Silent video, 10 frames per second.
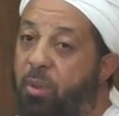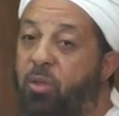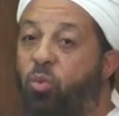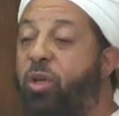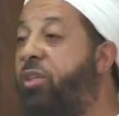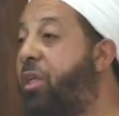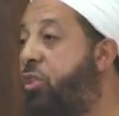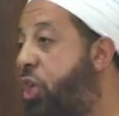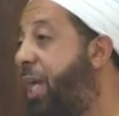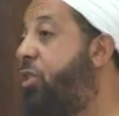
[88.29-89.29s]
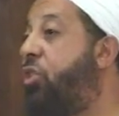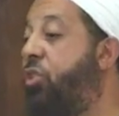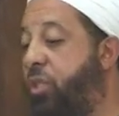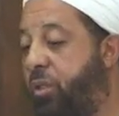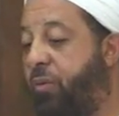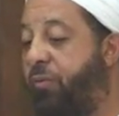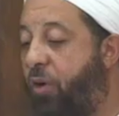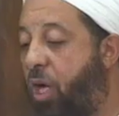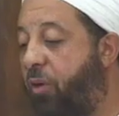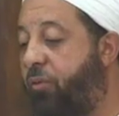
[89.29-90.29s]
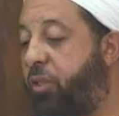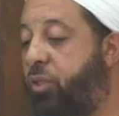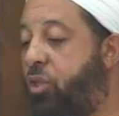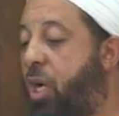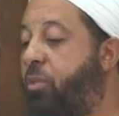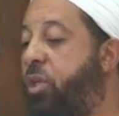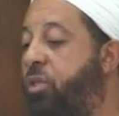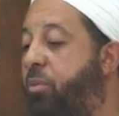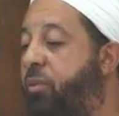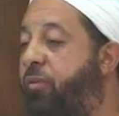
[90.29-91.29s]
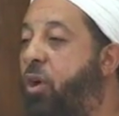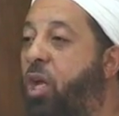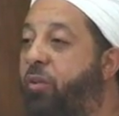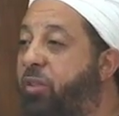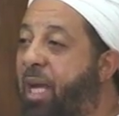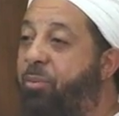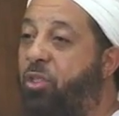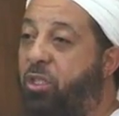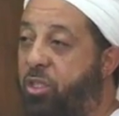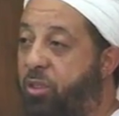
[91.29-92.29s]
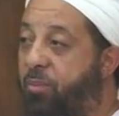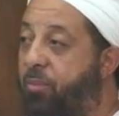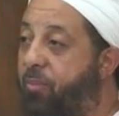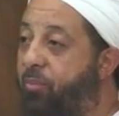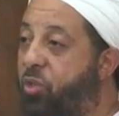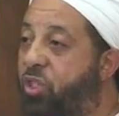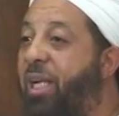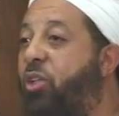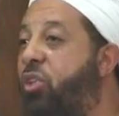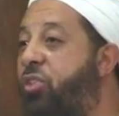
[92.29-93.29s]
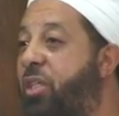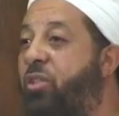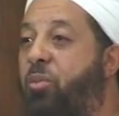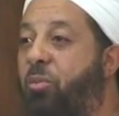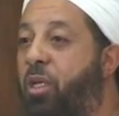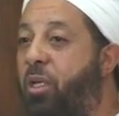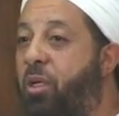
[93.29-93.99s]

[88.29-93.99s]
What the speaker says: But with the changes, the fall of communism, the fall of capitalism, secular system,